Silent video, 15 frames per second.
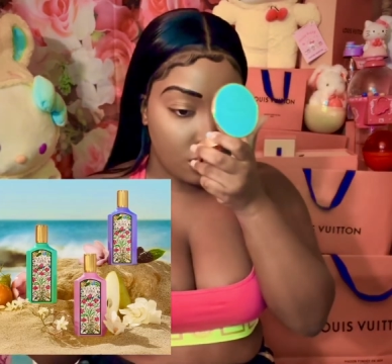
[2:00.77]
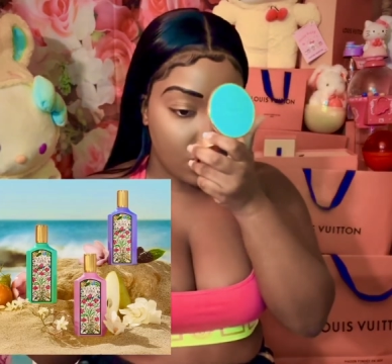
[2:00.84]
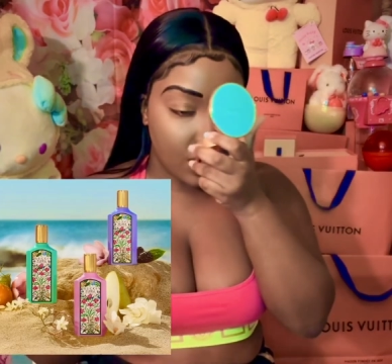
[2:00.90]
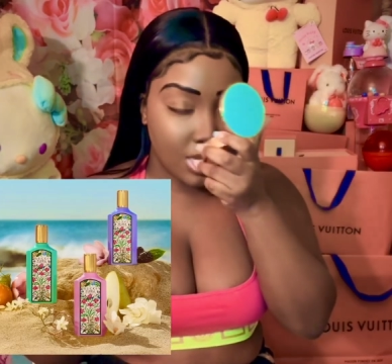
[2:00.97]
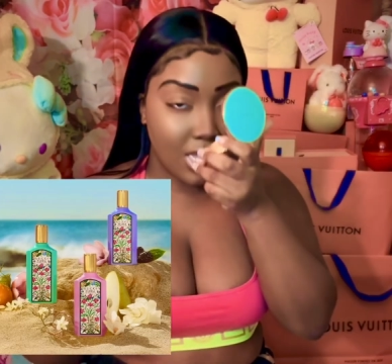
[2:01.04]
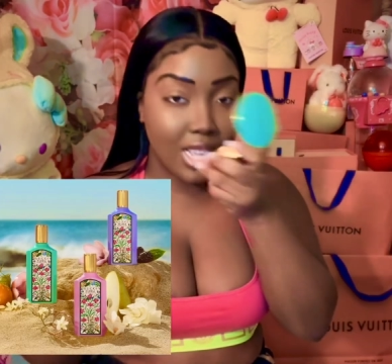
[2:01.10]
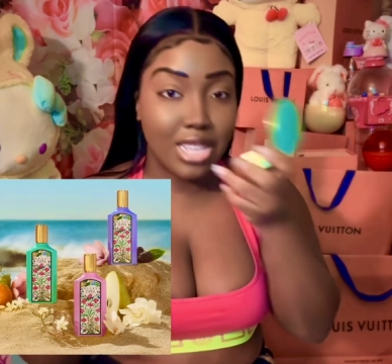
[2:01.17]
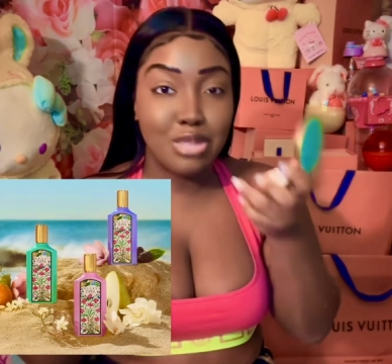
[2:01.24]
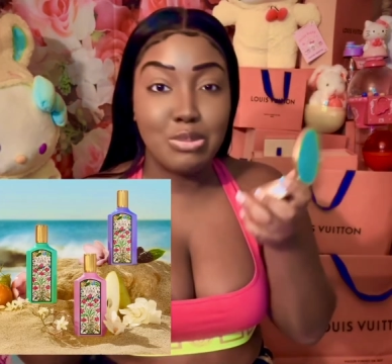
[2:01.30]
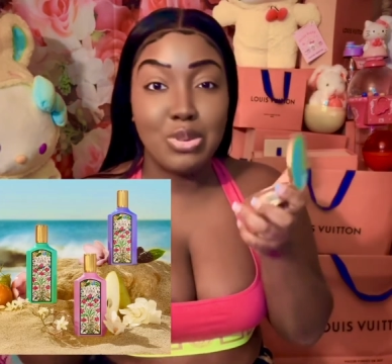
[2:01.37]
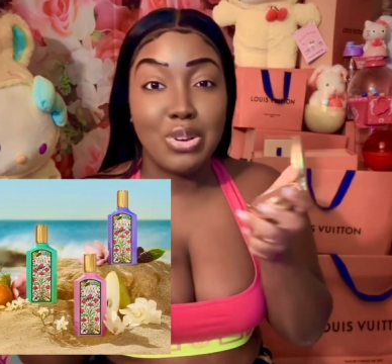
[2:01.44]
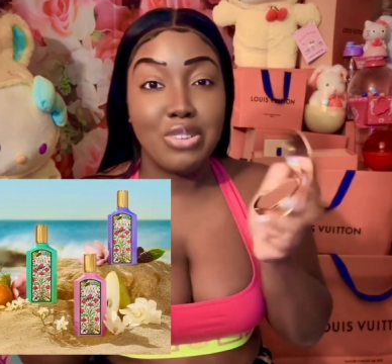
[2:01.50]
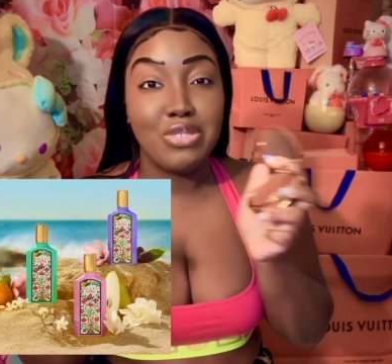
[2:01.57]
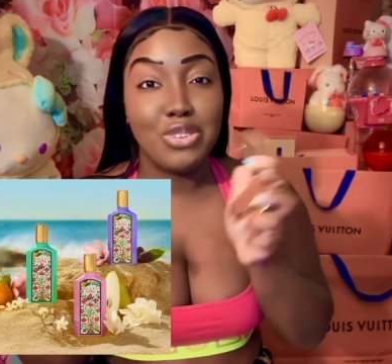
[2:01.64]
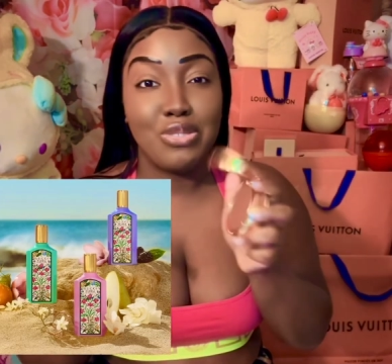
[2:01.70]
This has
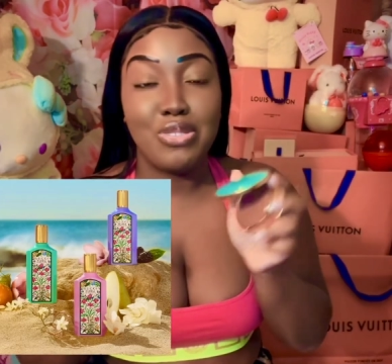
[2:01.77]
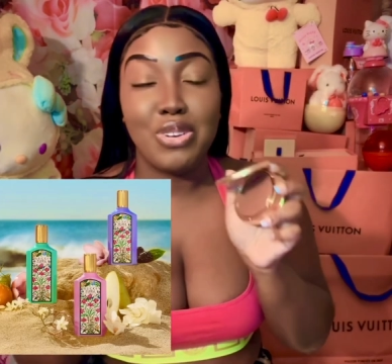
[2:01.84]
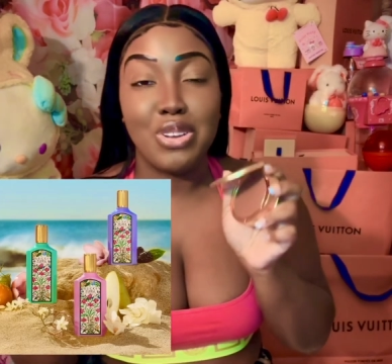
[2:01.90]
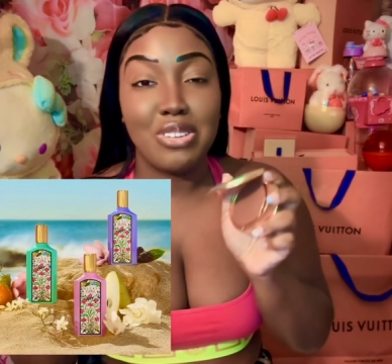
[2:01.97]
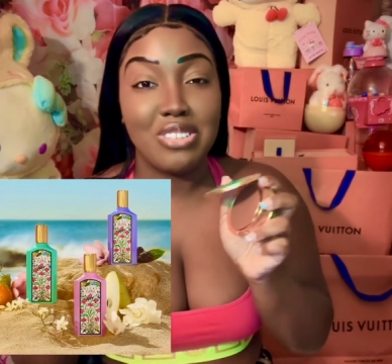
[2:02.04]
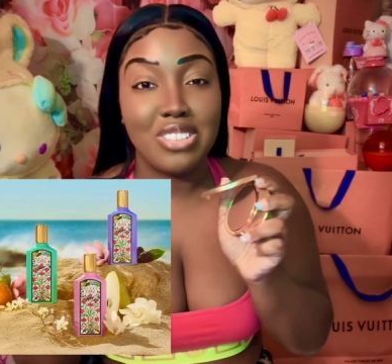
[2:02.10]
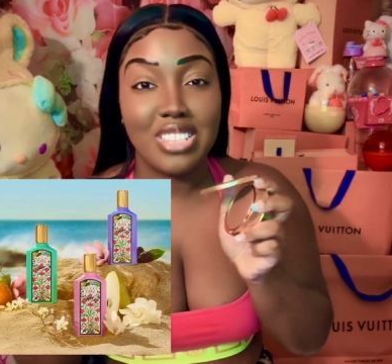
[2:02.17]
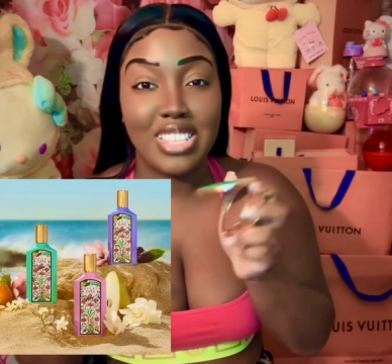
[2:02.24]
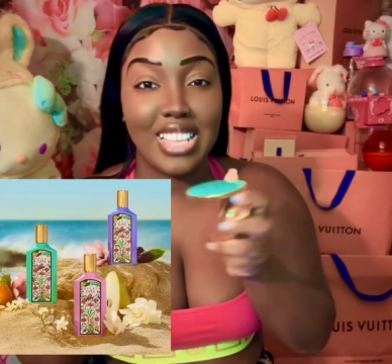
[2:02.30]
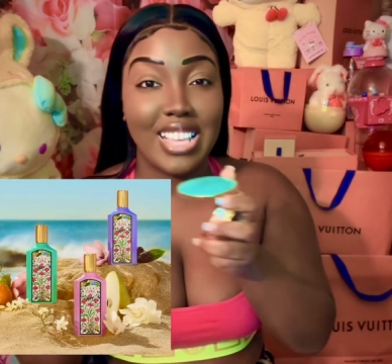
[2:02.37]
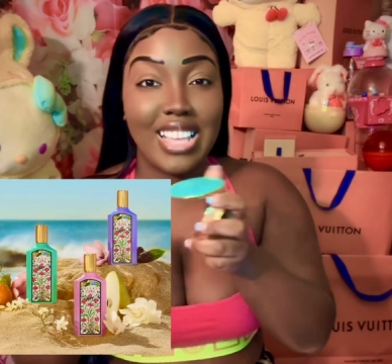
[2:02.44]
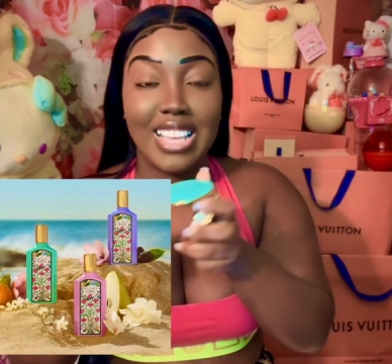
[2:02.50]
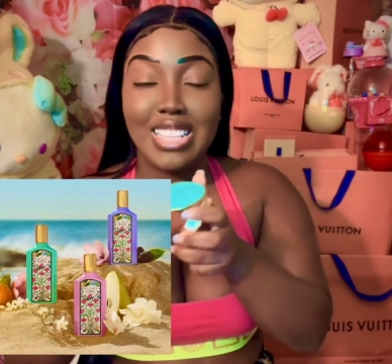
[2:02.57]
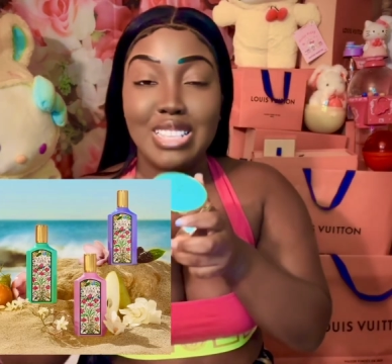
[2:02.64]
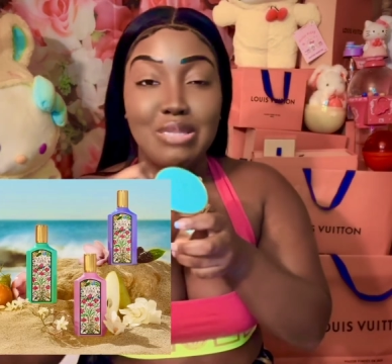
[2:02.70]
more of a floral
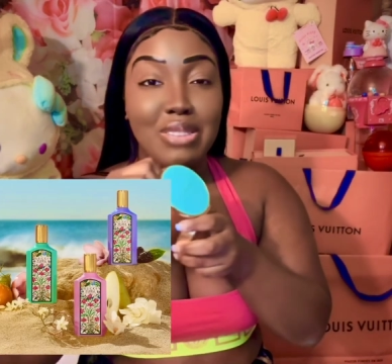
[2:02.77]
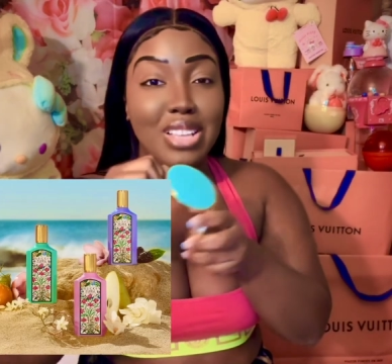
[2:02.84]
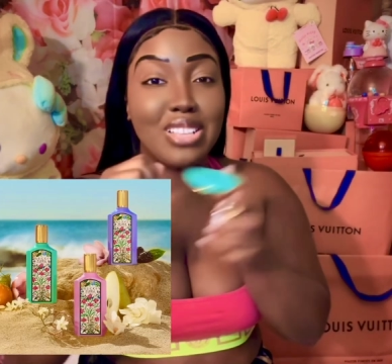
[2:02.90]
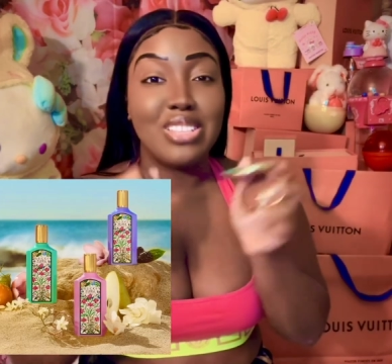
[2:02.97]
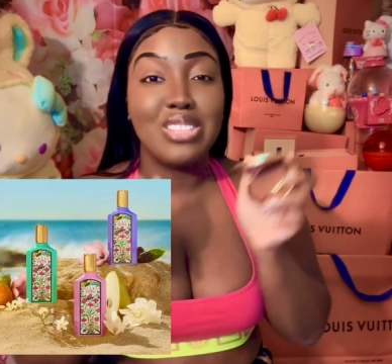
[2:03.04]
scent. It smells